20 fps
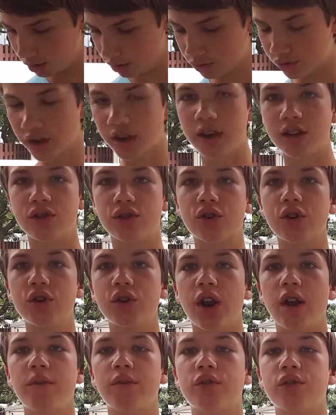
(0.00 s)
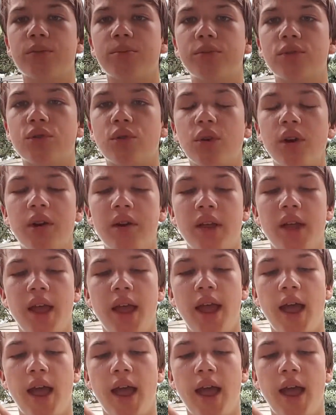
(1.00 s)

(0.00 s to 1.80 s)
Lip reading: used like a screwdriver of some sort.